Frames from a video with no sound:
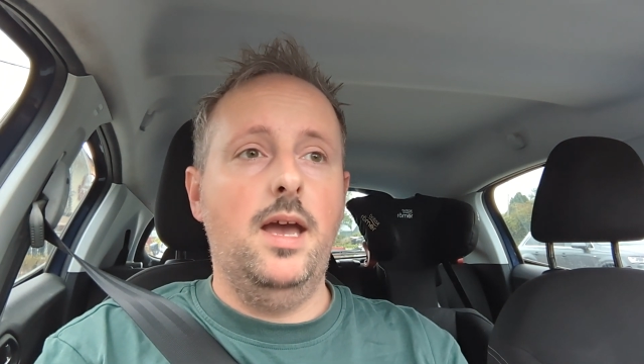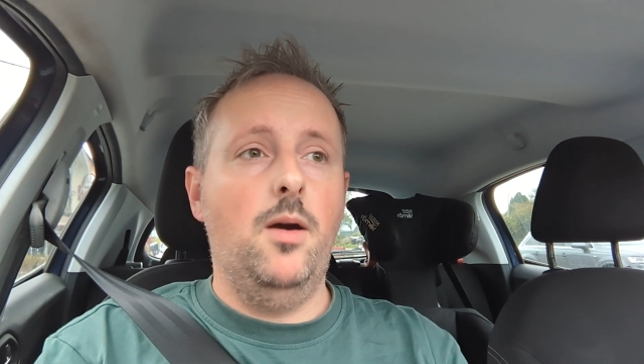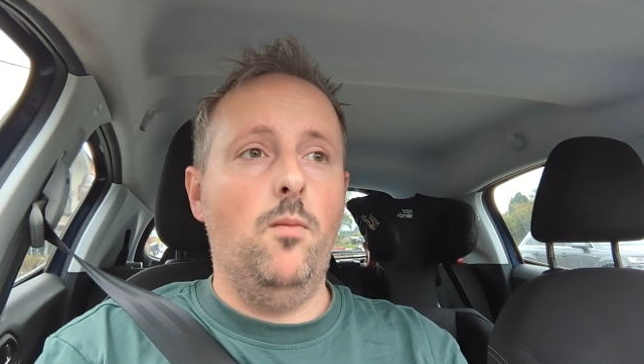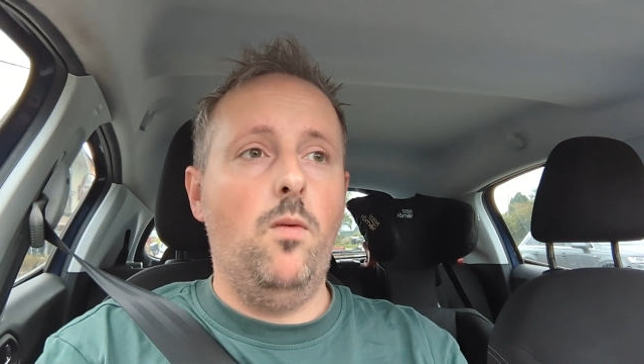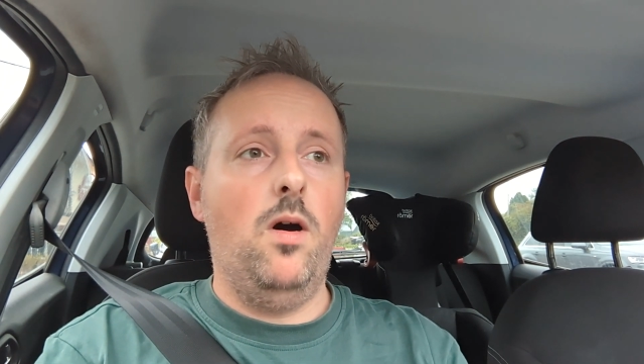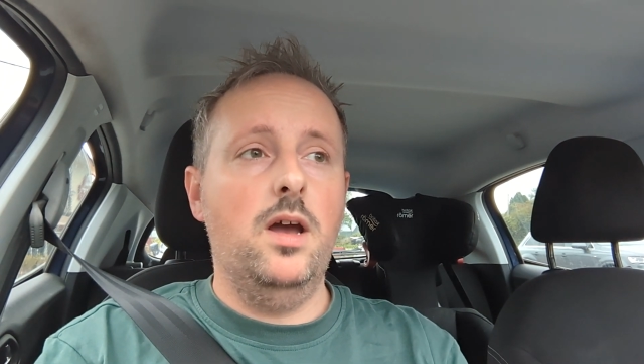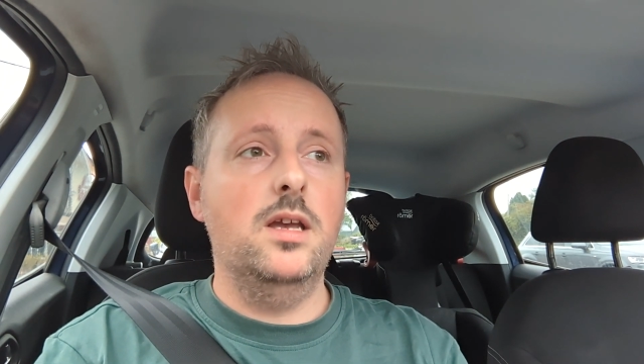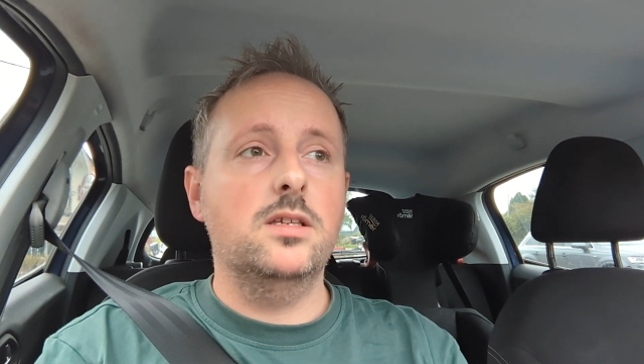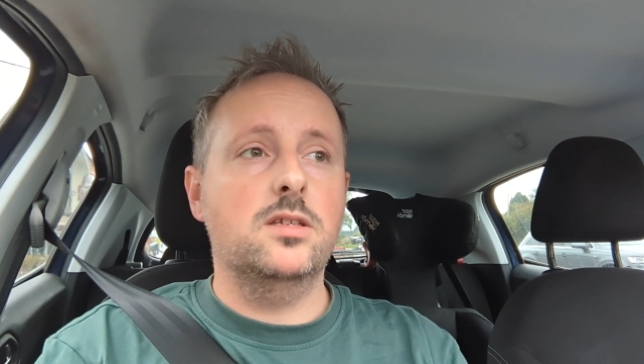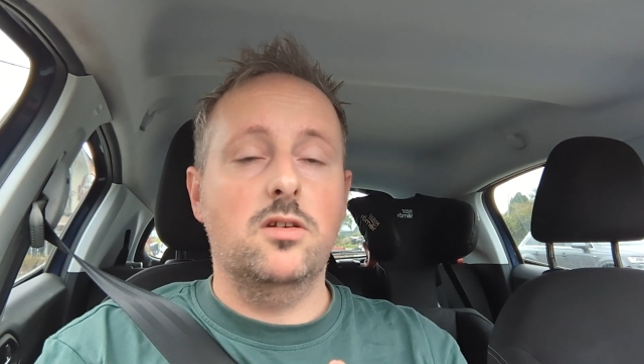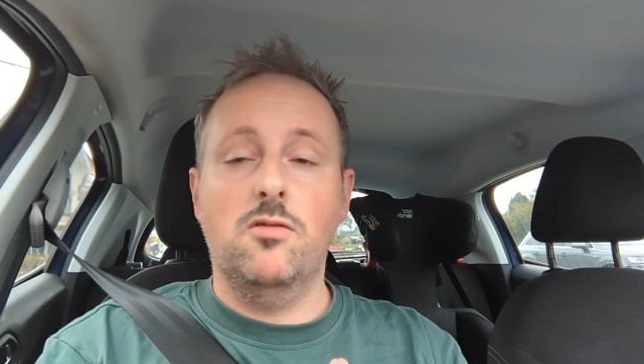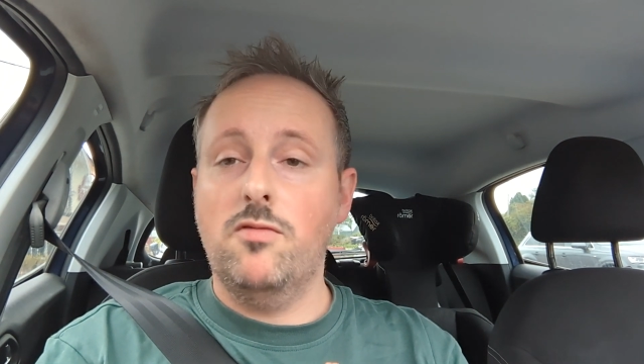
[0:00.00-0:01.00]
and why it's
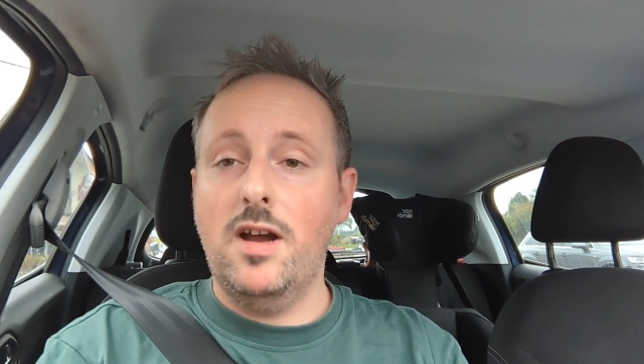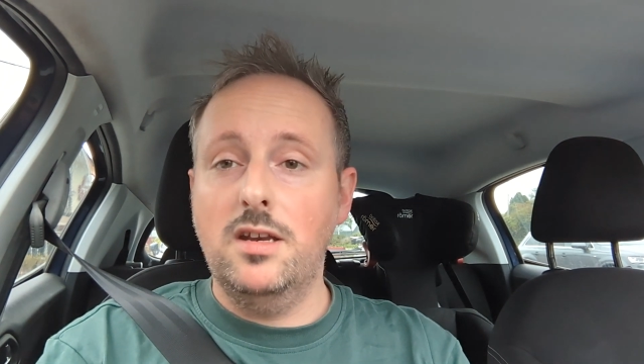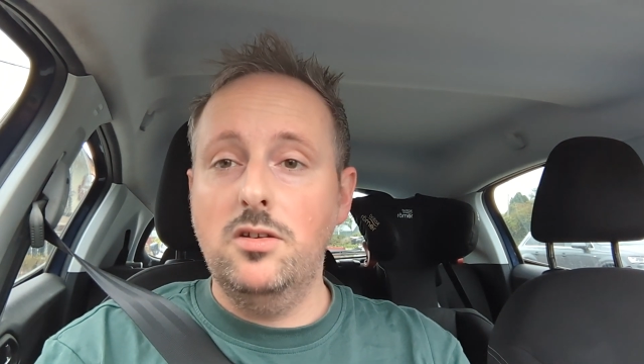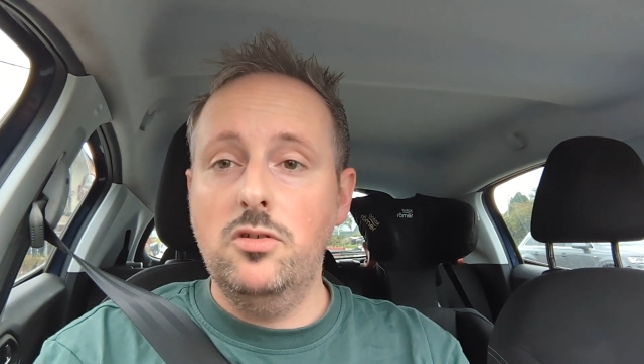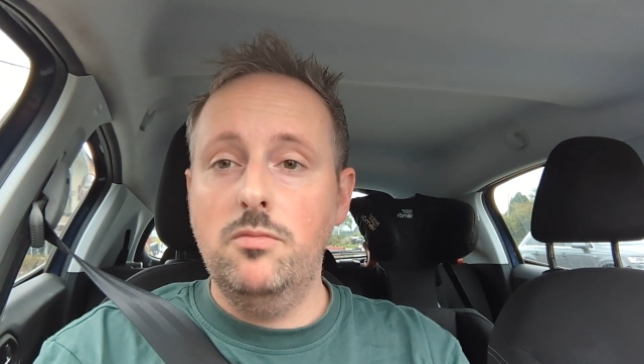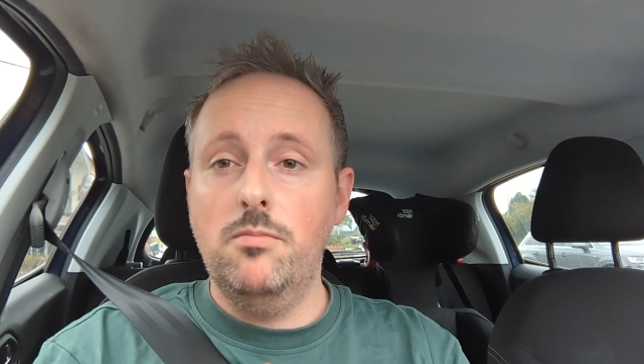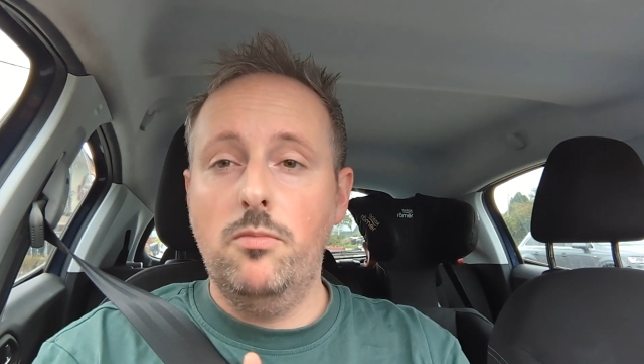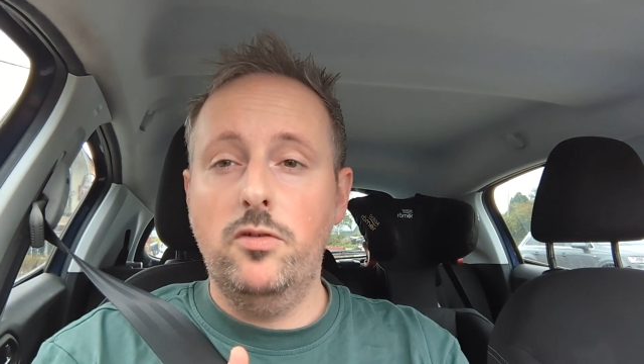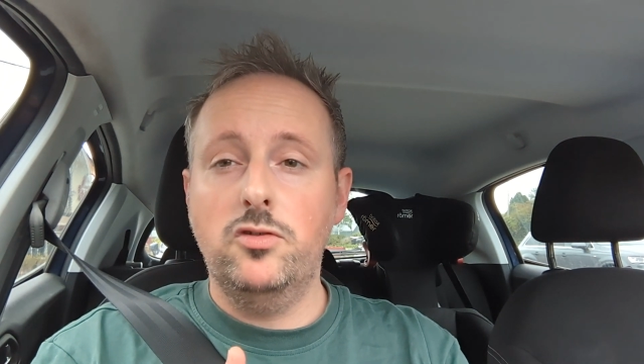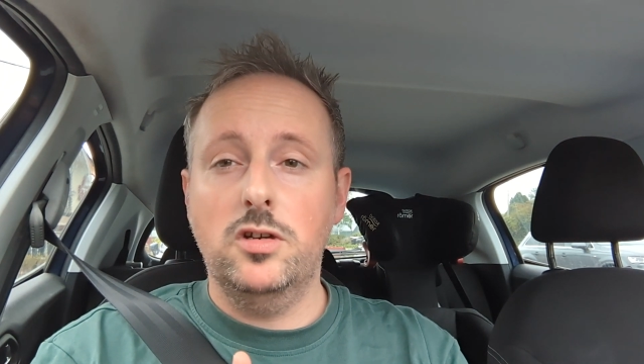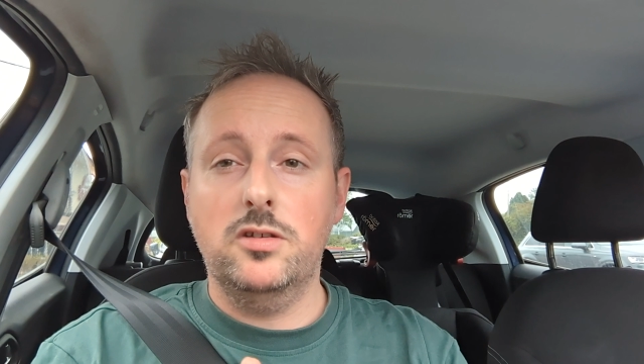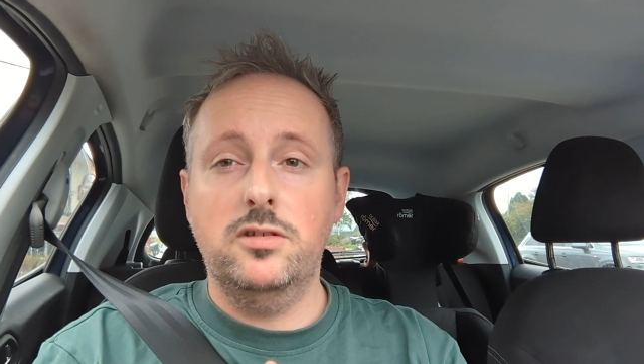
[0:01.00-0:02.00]
so random with
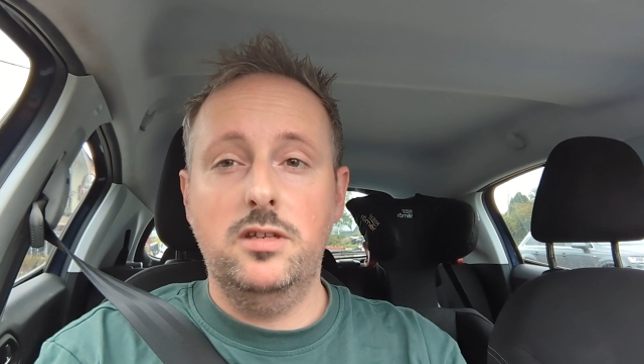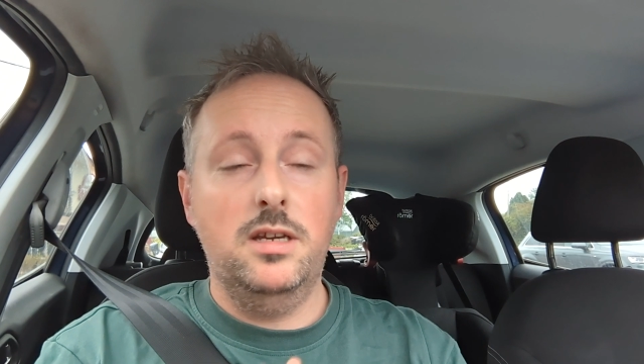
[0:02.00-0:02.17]
Just